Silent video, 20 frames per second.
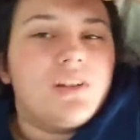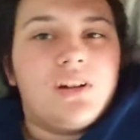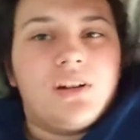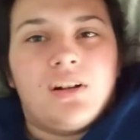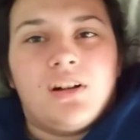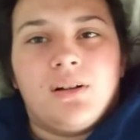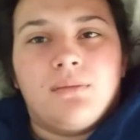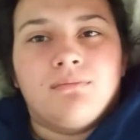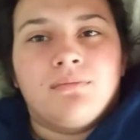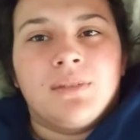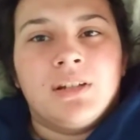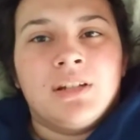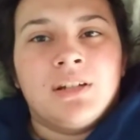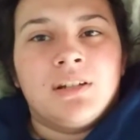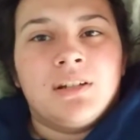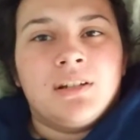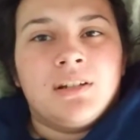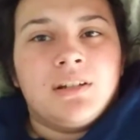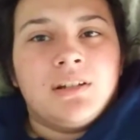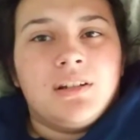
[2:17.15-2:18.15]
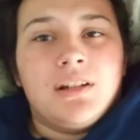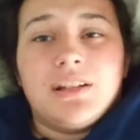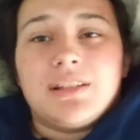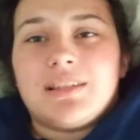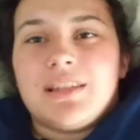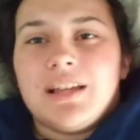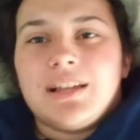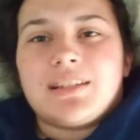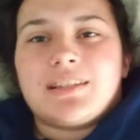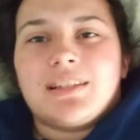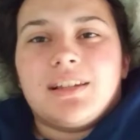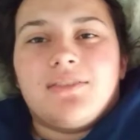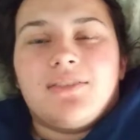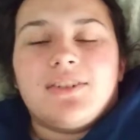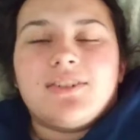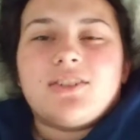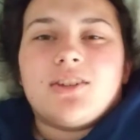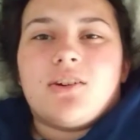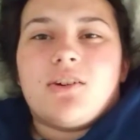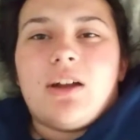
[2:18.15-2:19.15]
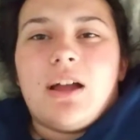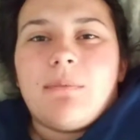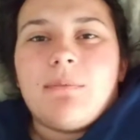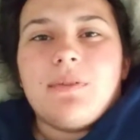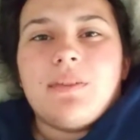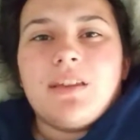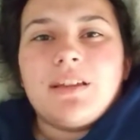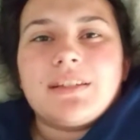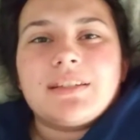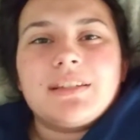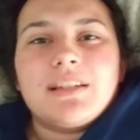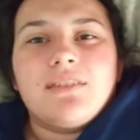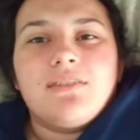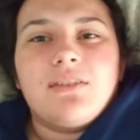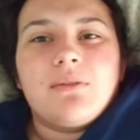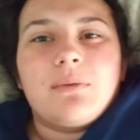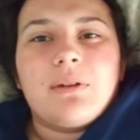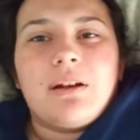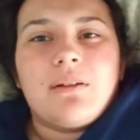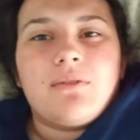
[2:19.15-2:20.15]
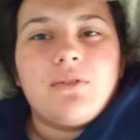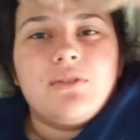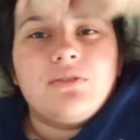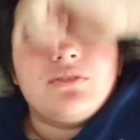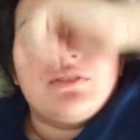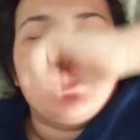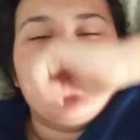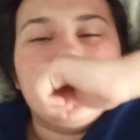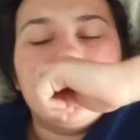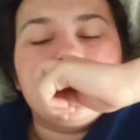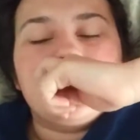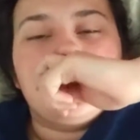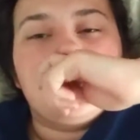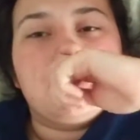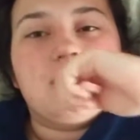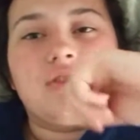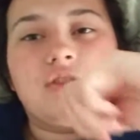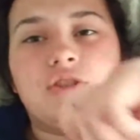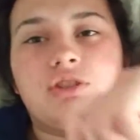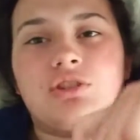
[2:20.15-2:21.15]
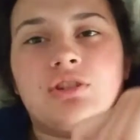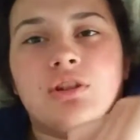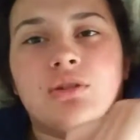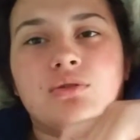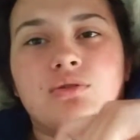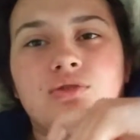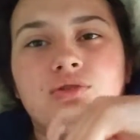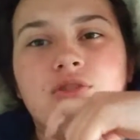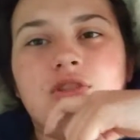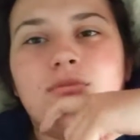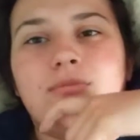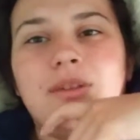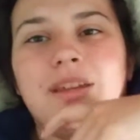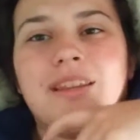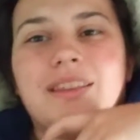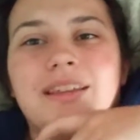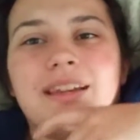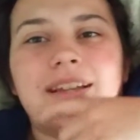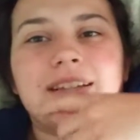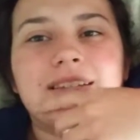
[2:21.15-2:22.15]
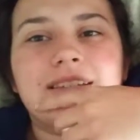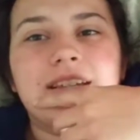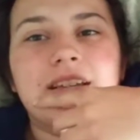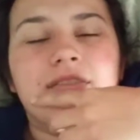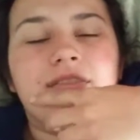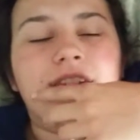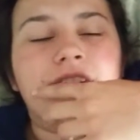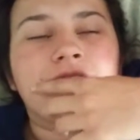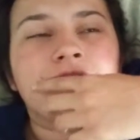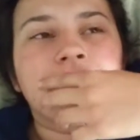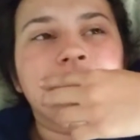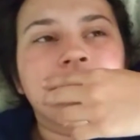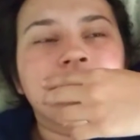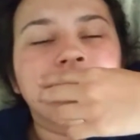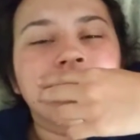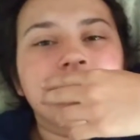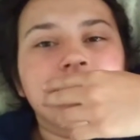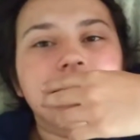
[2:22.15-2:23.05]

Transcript: Um it's Thanksgiving, so happy Thanksgiving whenever you see this. It still should be Thanksgiving.